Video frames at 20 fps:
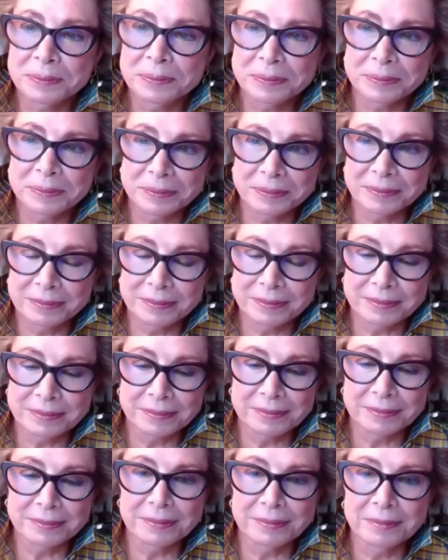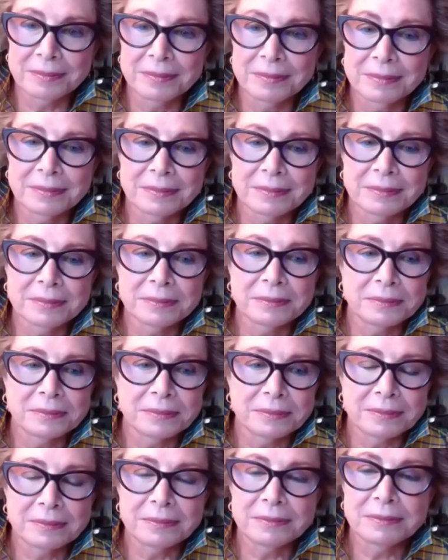
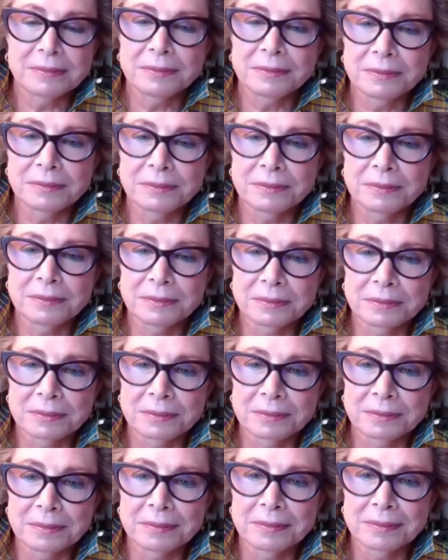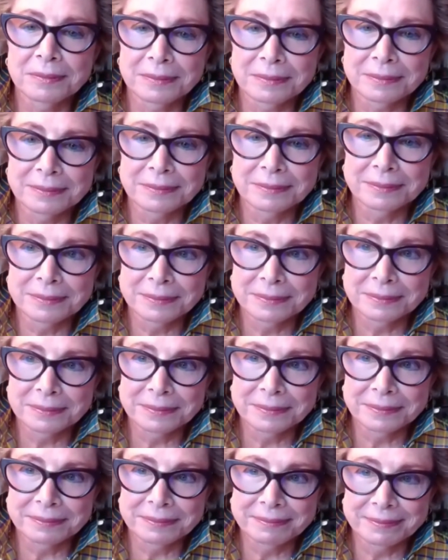
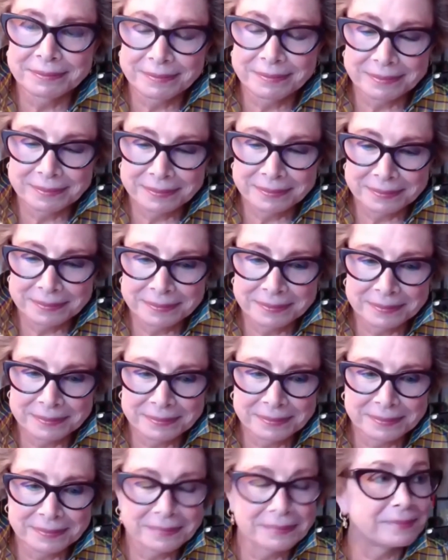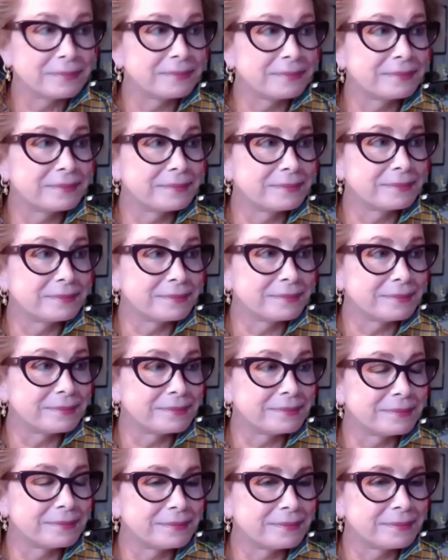
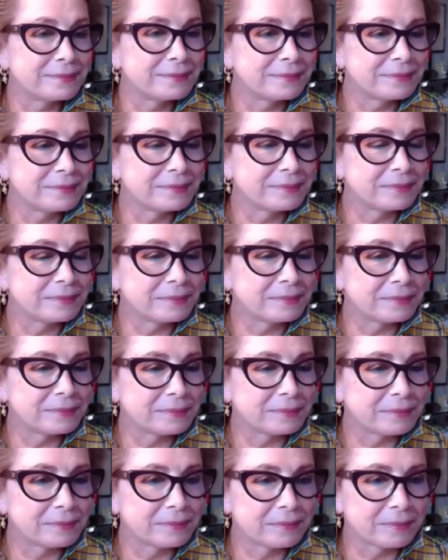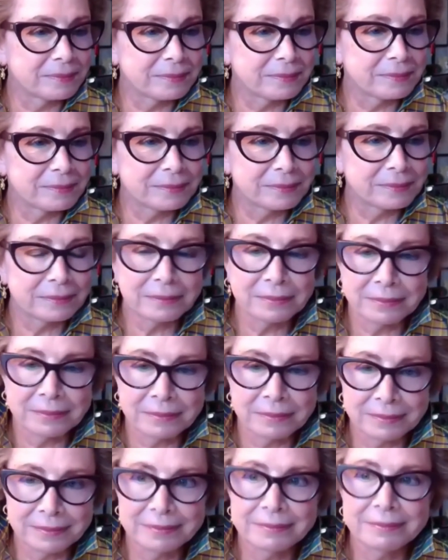(silent)